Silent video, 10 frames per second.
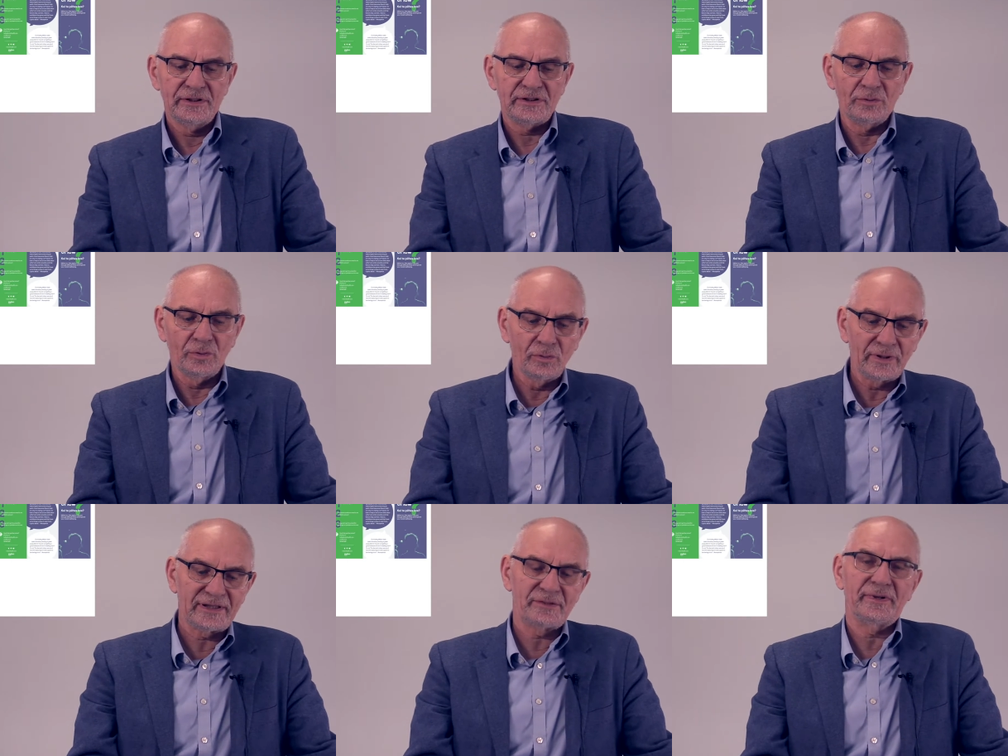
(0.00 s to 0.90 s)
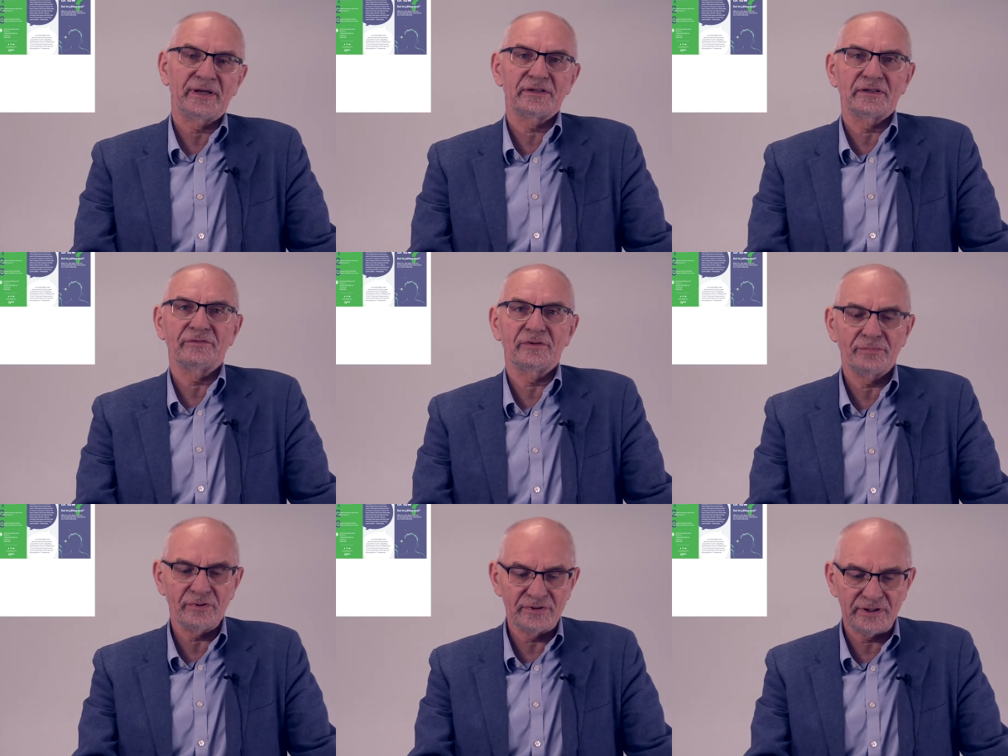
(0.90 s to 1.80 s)
So all aspects of the
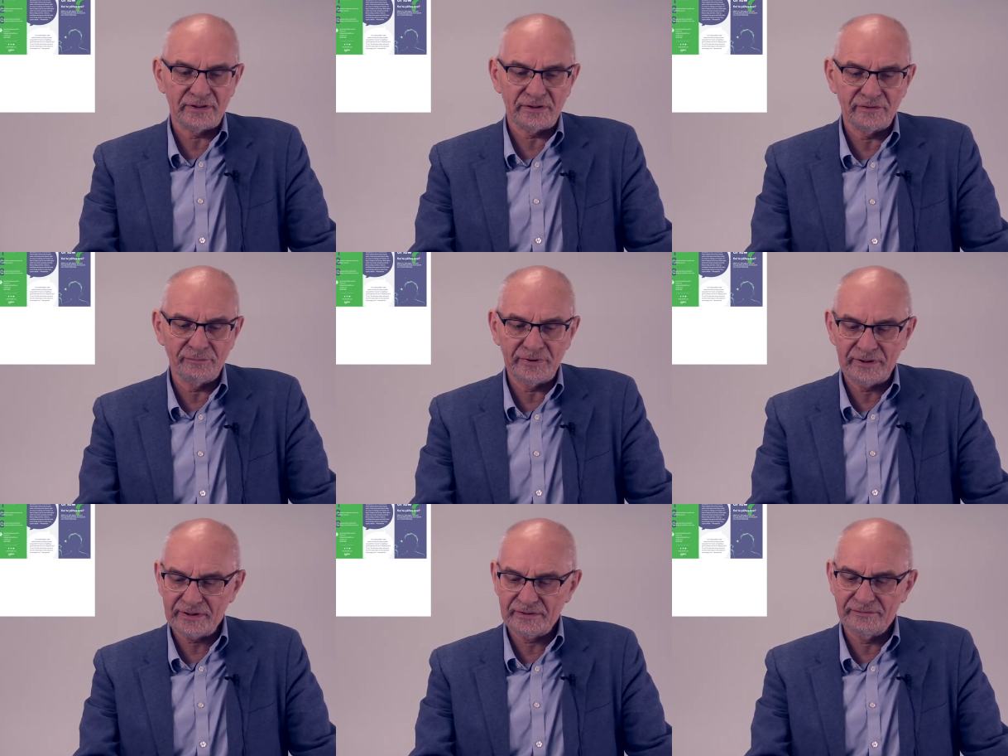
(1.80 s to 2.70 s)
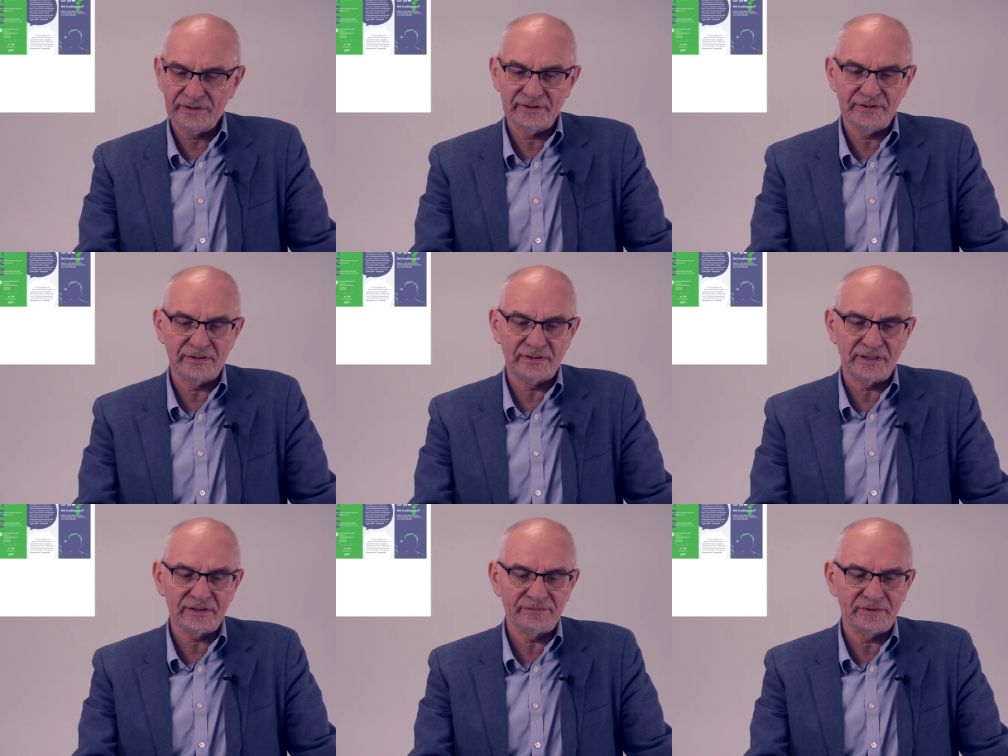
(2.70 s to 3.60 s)
project have been activated
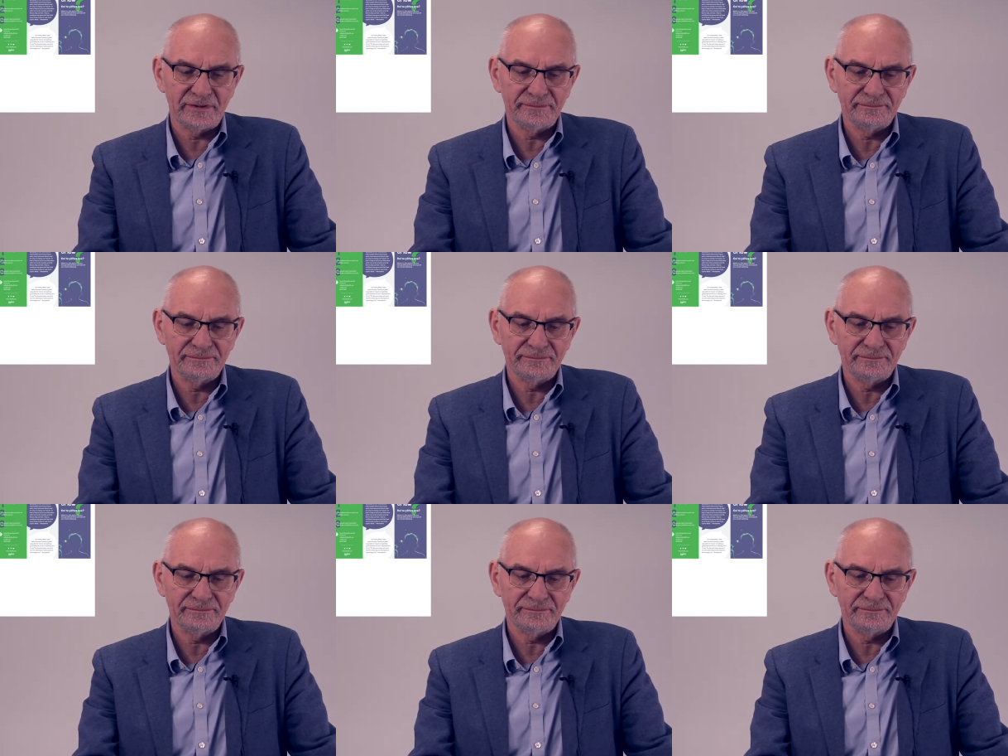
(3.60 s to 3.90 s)
successfully.